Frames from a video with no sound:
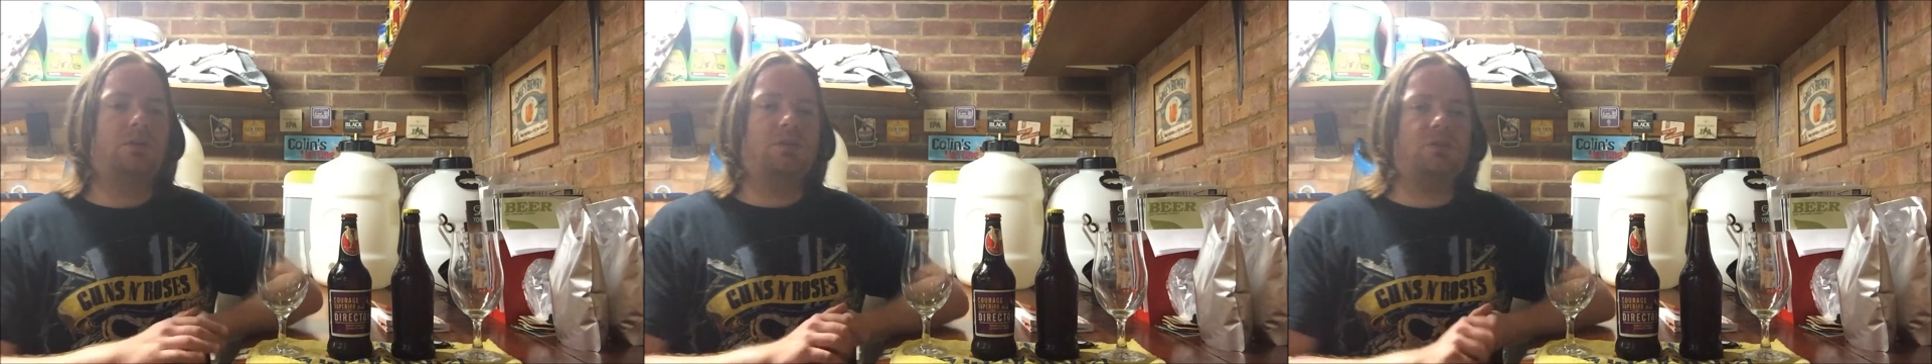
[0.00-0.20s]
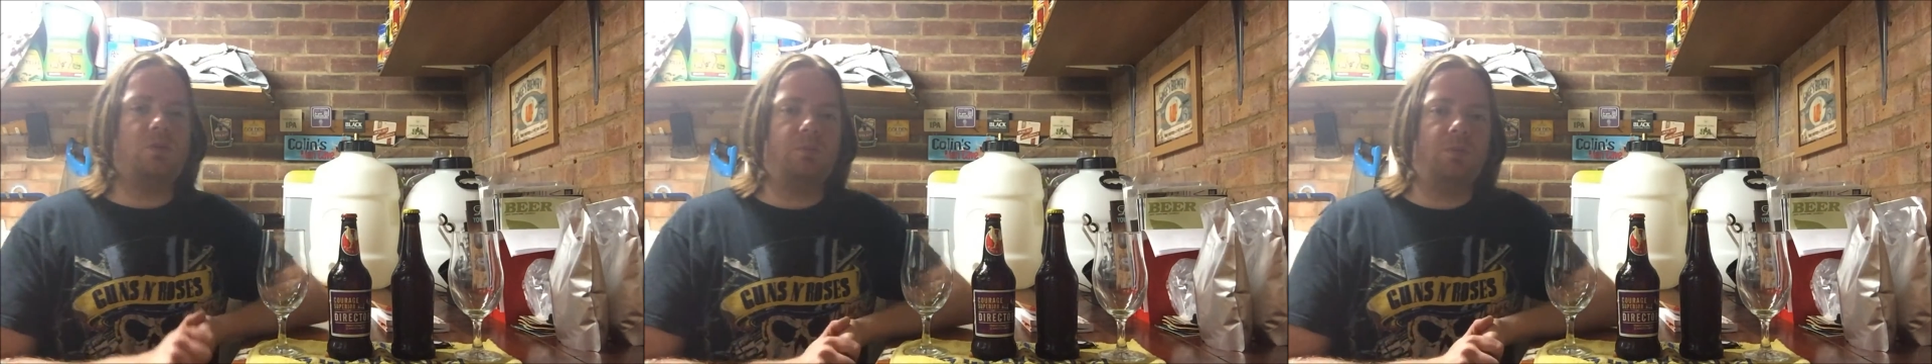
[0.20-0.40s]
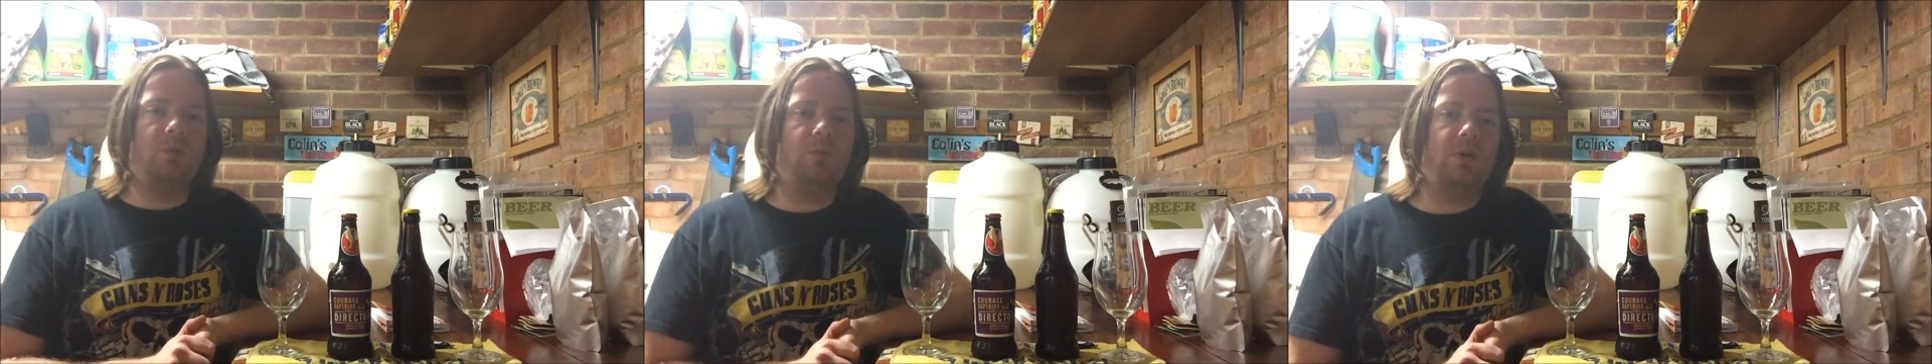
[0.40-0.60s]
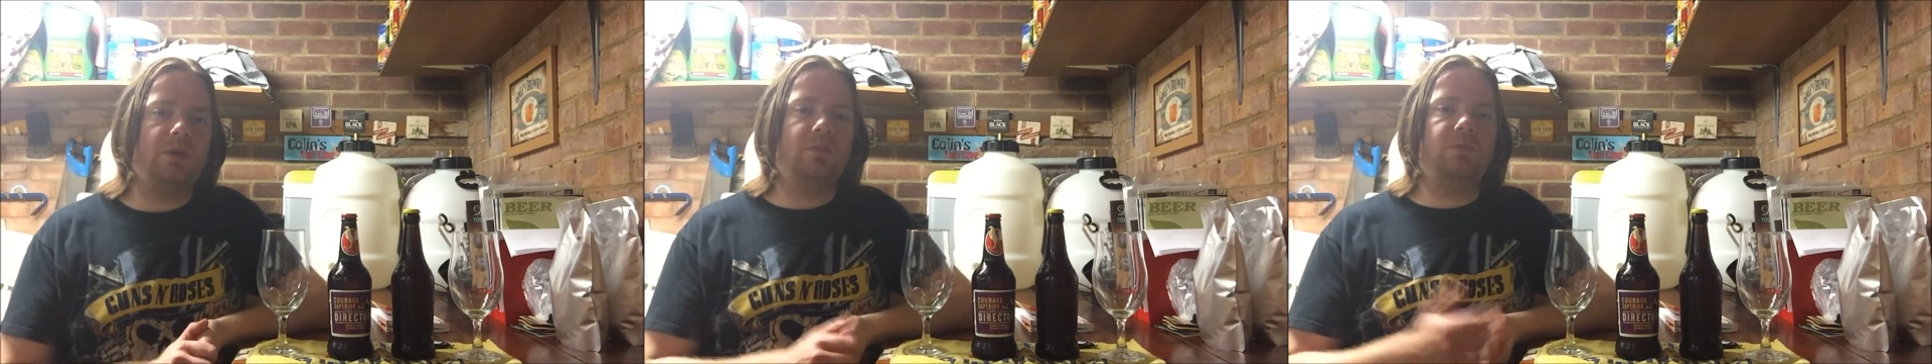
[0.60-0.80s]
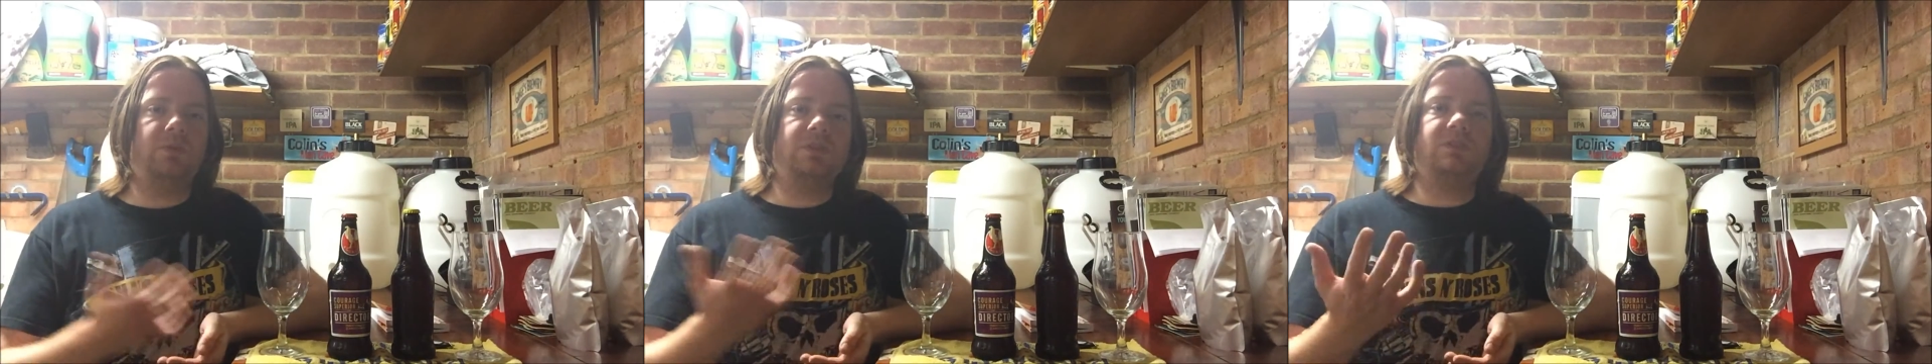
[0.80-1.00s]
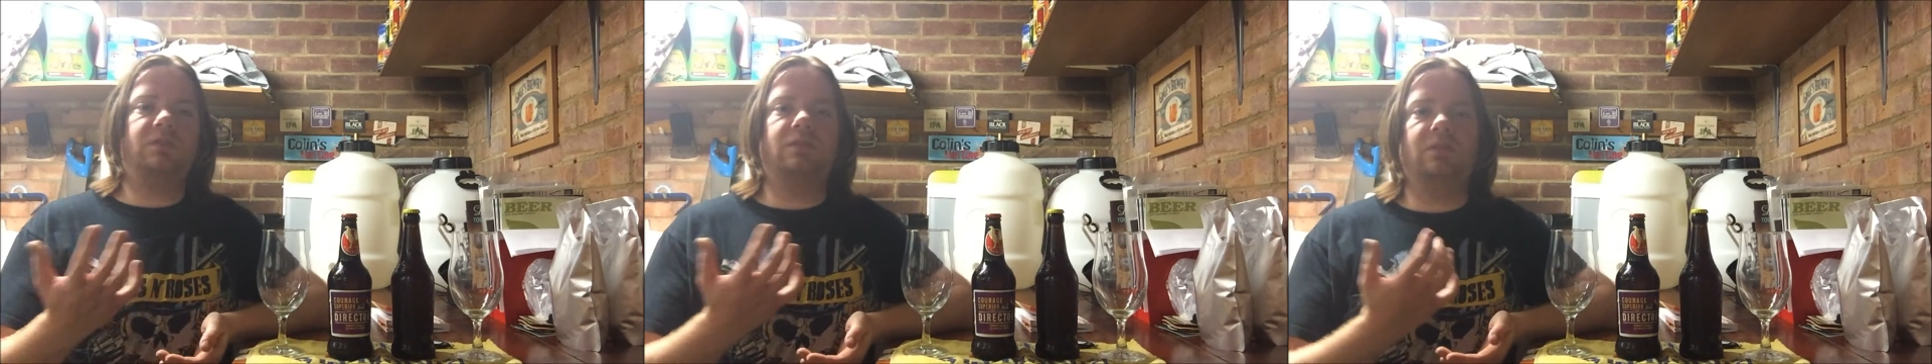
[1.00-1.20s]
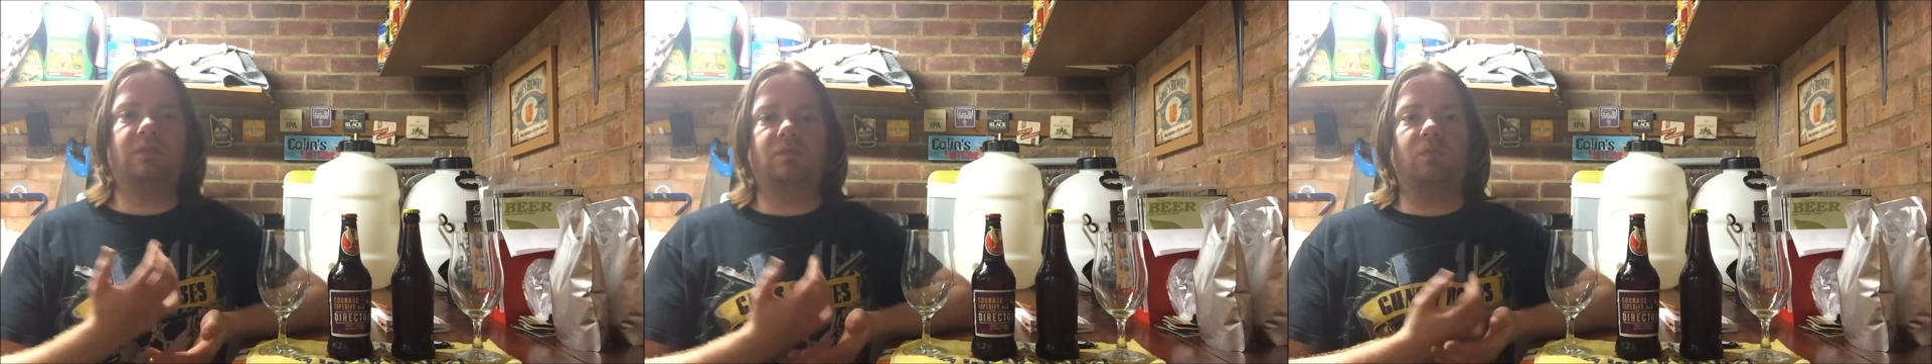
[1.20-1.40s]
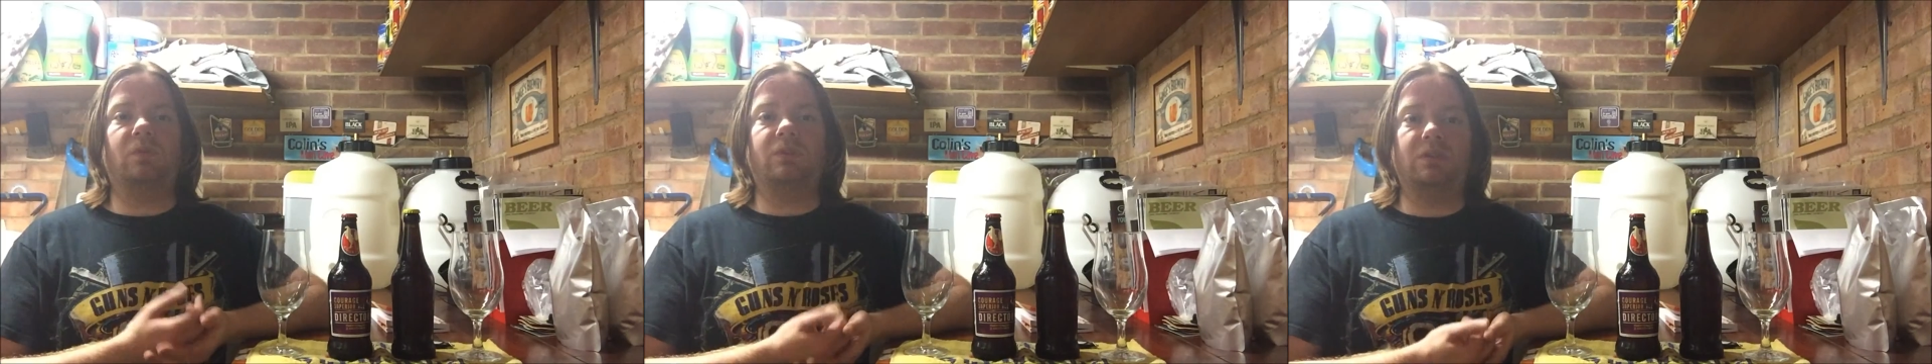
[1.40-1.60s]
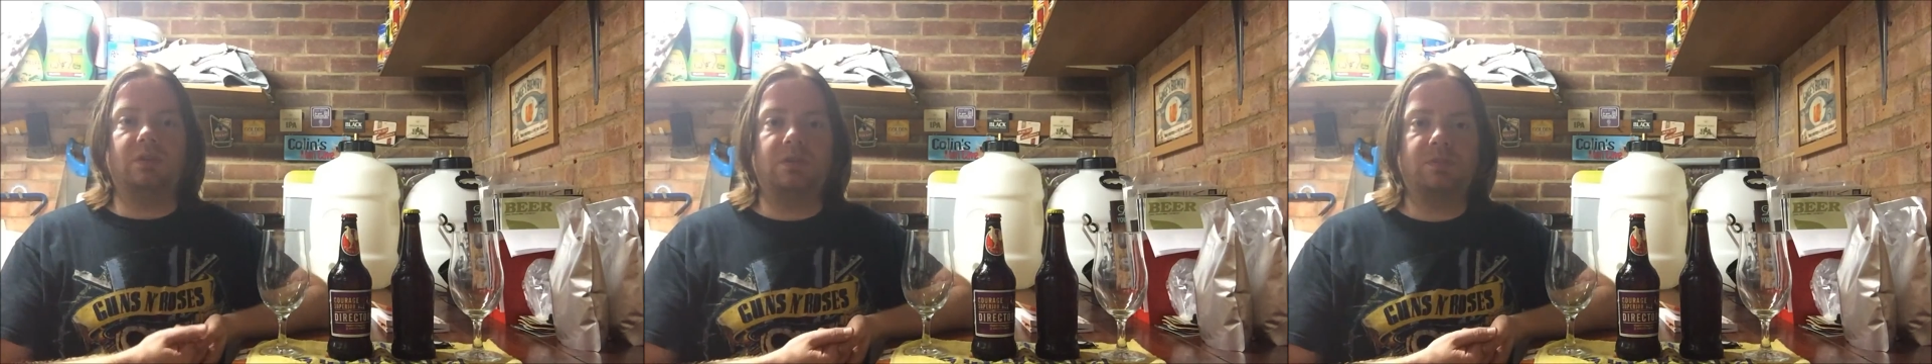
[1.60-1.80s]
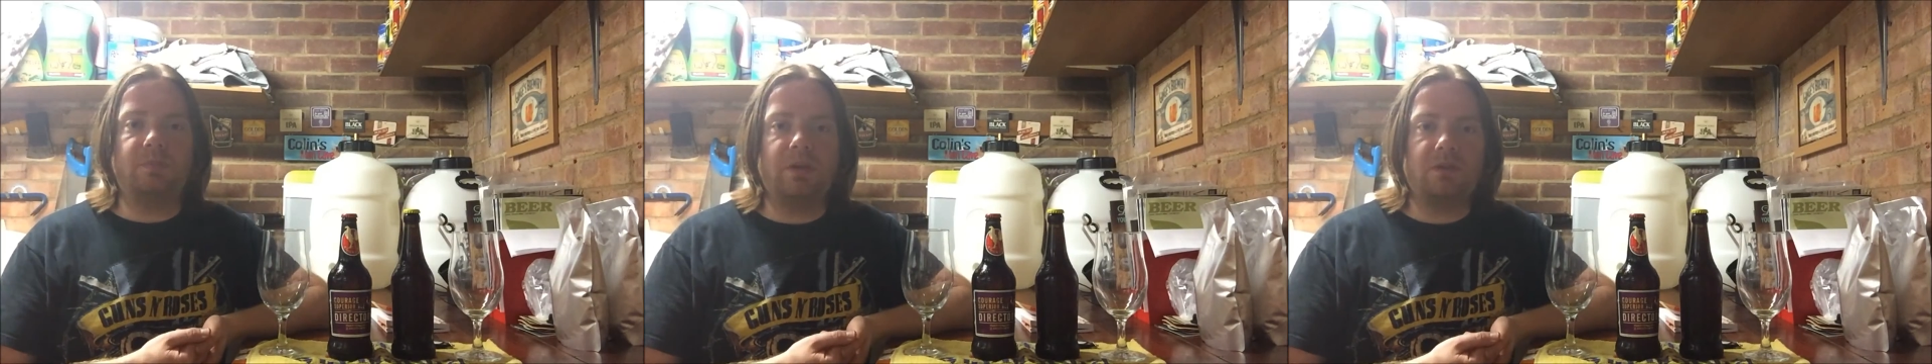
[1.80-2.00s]
short bought one, which is what
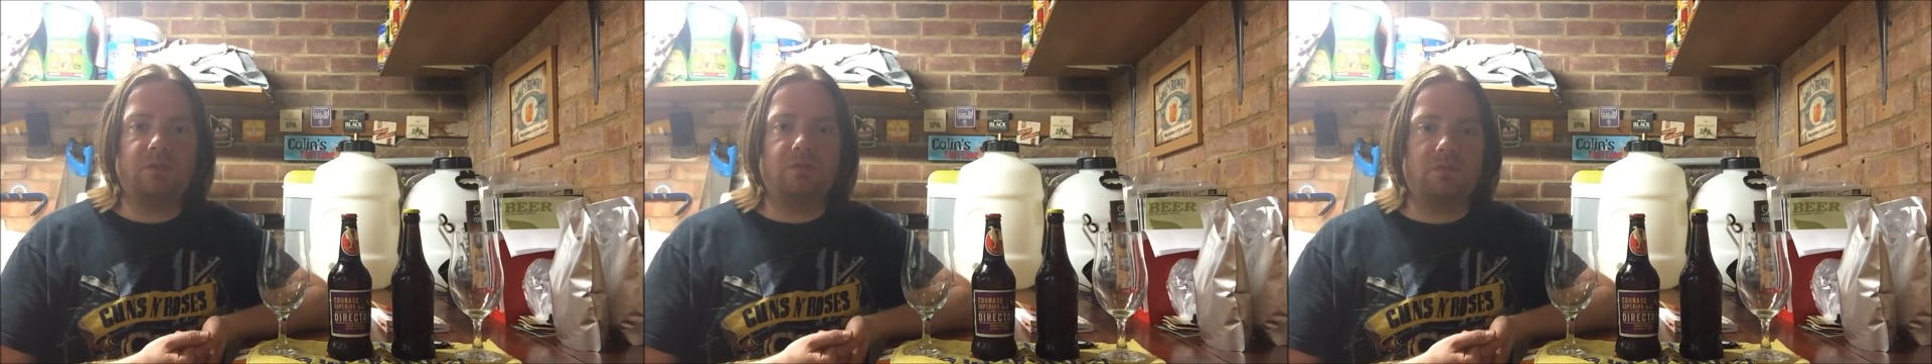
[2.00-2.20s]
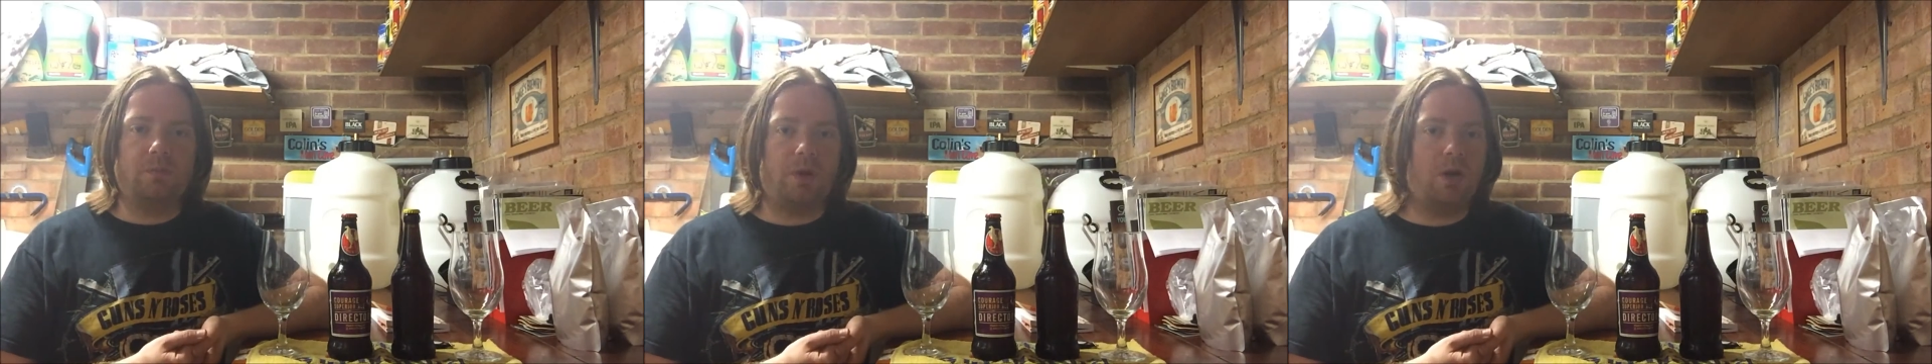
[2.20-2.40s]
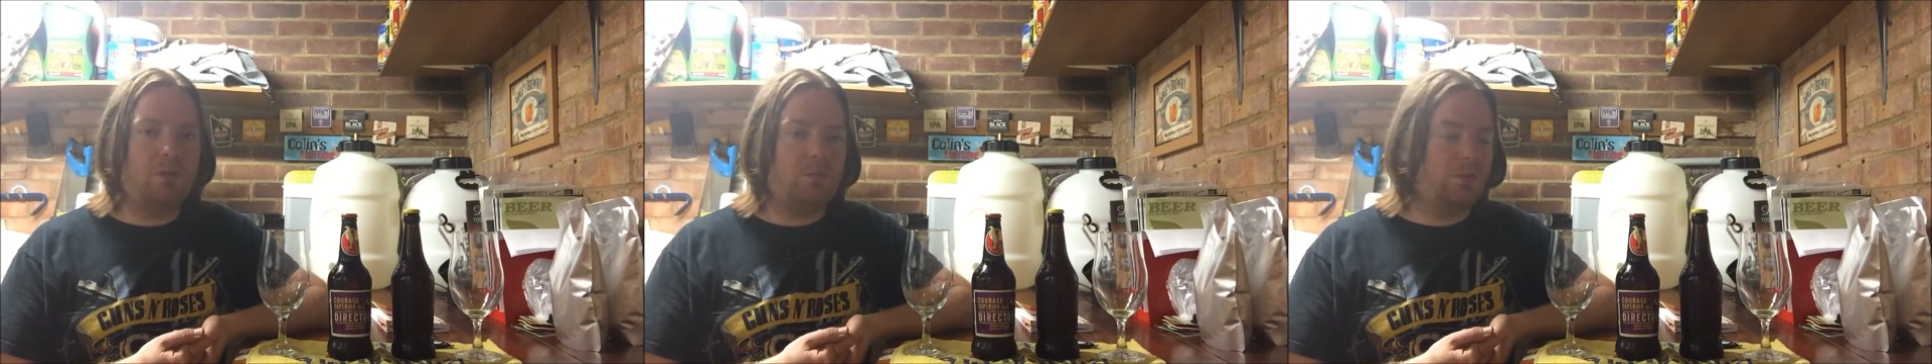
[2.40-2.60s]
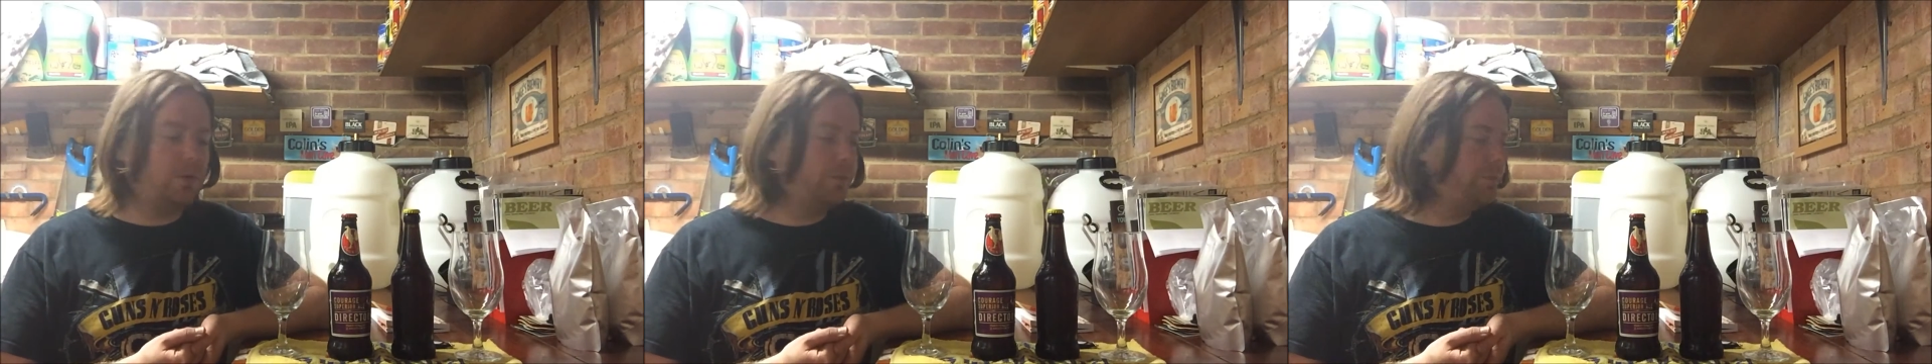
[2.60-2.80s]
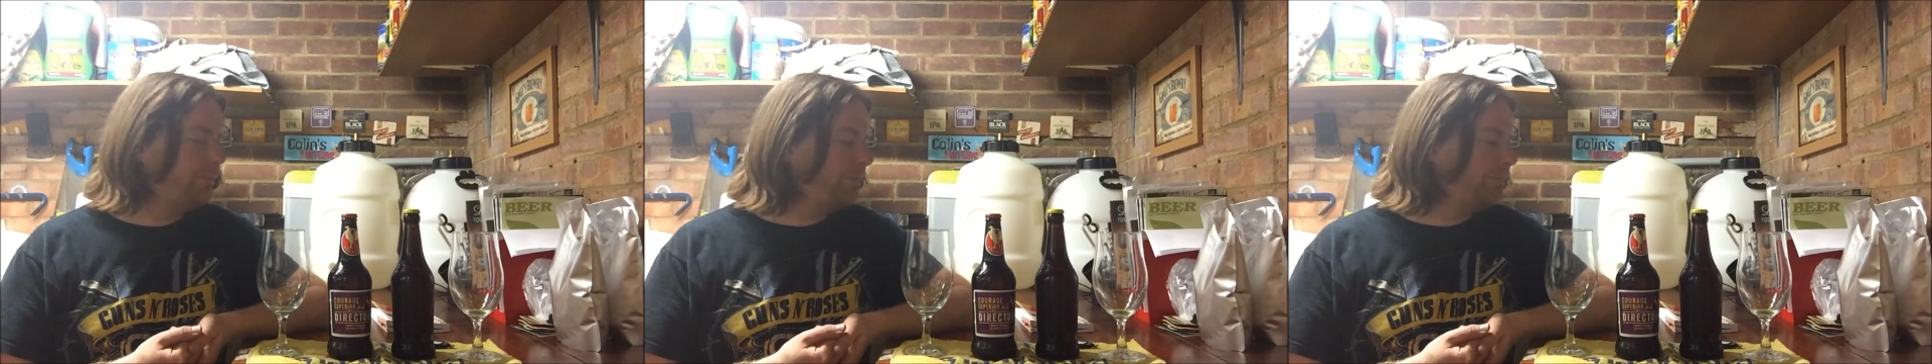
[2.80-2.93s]
you'd expect from a homebrew.